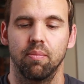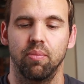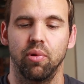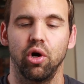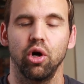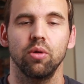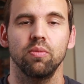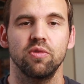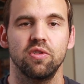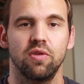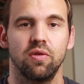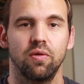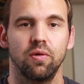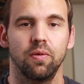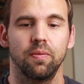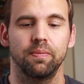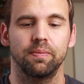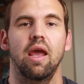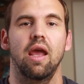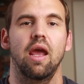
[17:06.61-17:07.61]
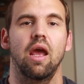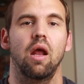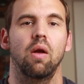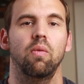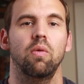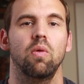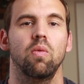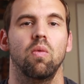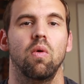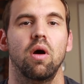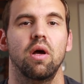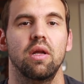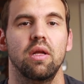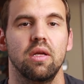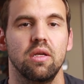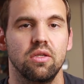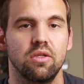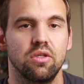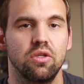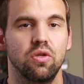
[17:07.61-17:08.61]
barbs through, and we want
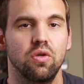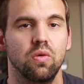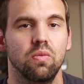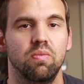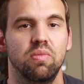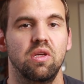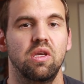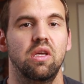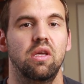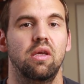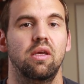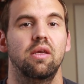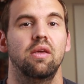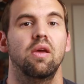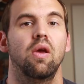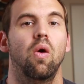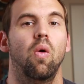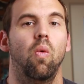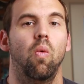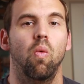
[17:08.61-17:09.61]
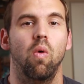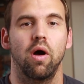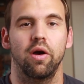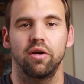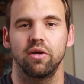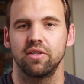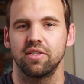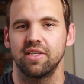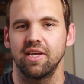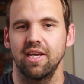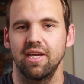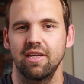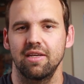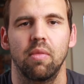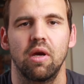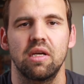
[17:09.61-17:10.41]
it to be watertight.